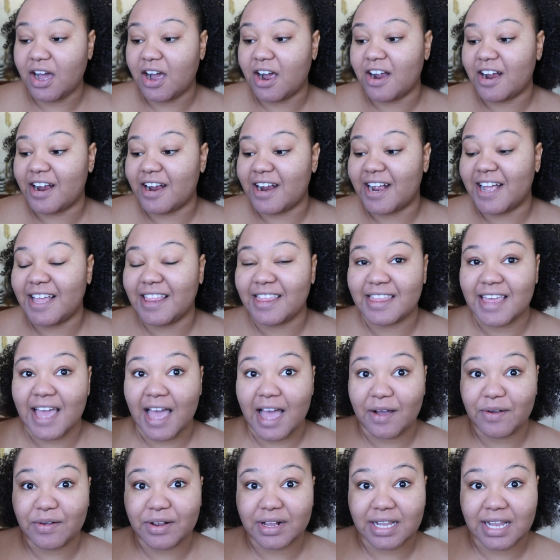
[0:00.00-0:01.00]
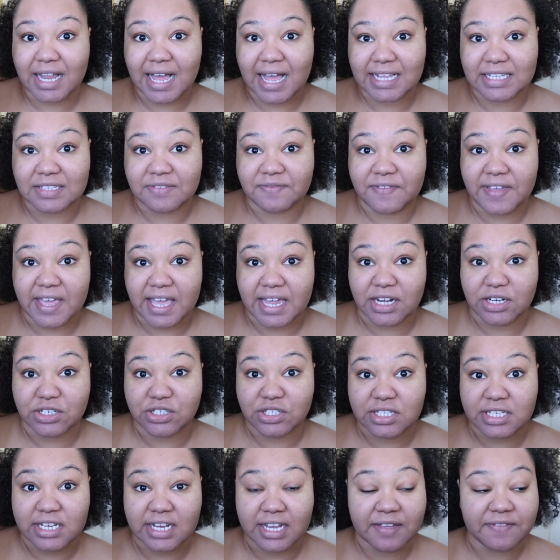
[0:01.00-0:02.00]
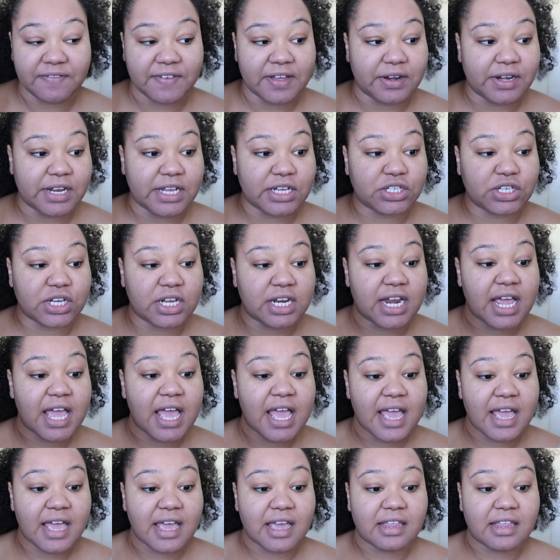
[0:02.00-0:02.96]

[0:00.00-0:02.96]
are the Hourglass Vanish Stick Foundation,